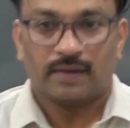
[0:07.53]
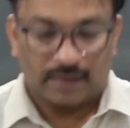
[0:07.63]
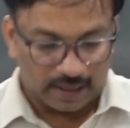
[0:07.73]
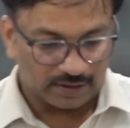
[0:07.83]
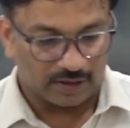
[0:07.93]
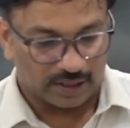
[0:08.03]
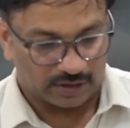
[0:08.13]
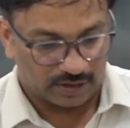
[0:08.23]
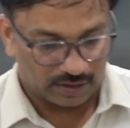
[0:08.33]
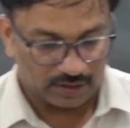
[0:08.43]
Right, students.
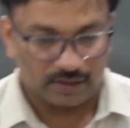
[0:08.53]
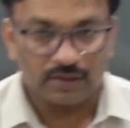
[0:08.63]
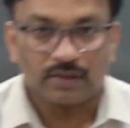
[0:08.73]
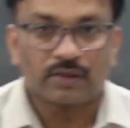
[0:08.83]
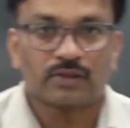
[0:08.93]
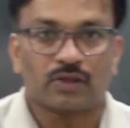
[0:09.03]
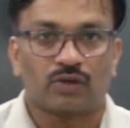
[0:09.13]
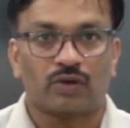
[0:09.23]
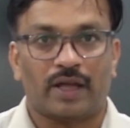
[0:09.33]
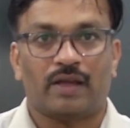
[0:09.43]
So
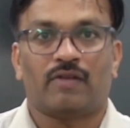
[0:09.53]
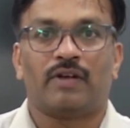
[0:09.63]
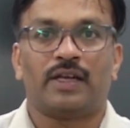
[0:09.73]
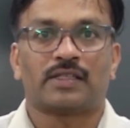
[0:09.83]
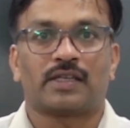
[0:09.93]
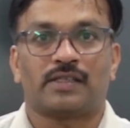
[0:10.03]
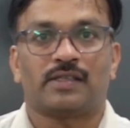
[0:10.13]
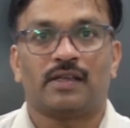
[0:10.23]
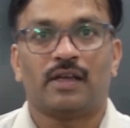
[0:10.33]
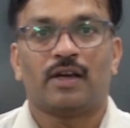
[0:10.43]
today we'll discuss
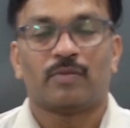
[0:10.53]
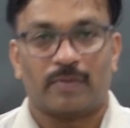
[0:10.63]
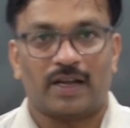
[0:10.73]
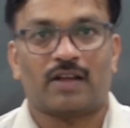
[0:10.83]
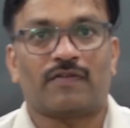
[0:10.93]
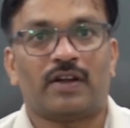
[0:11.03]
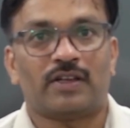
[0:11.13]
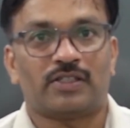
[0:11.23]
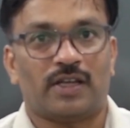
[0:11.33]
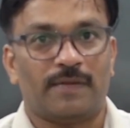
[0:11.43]
moment of
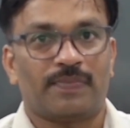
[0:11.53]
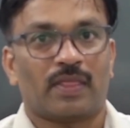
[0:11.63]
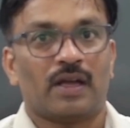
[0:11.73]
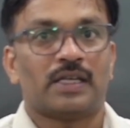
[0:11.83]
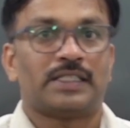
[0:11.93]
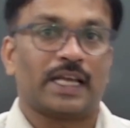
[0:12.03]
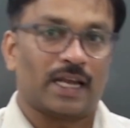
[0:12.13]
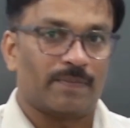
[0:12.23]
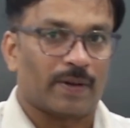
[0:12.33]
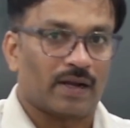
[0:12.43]
inertia. Second
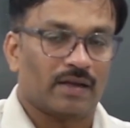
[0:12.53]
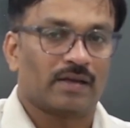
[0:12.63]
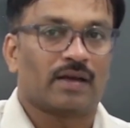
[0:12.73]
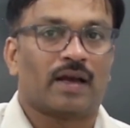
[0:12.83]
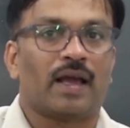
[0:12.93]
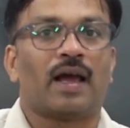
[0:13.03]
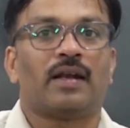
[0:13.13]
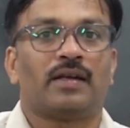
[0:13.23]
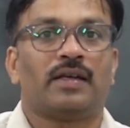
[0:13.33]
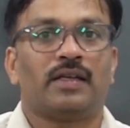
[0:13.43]
part, I already
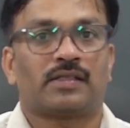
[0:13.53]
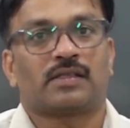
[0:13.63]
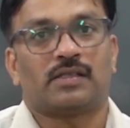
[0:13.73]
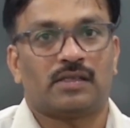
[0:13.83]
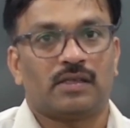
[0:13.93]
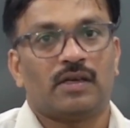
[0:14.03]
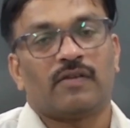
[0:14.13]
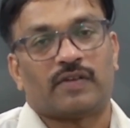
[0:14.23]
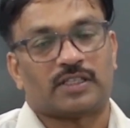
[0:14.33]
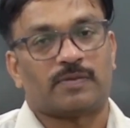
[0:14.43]
discussed
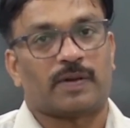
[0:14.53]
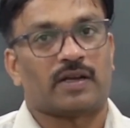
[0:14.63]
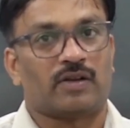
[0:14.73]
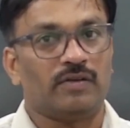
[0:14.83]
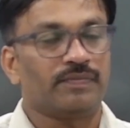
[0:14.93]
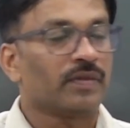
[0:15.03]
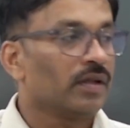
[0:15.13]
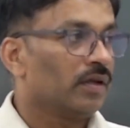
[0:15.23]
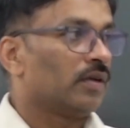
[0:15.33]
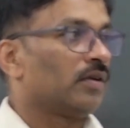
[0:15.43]
first part. No,
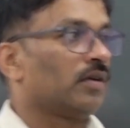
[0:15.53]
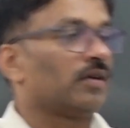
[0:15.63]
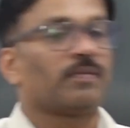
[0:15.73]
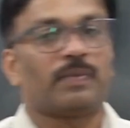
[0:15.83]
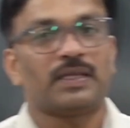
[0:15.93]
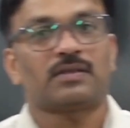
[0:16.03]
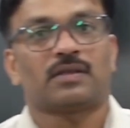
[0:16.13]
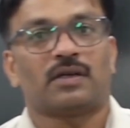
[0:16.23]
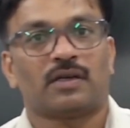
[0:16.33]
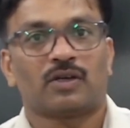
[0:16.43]
please
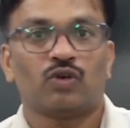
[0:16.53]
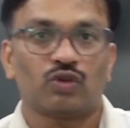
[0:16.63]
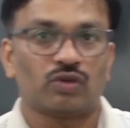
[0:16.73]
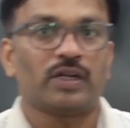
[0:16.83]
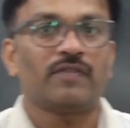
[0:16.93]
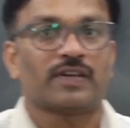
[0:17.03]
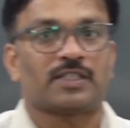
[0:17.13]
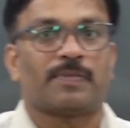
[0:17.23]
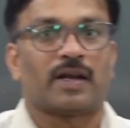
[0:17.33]
go through it first part.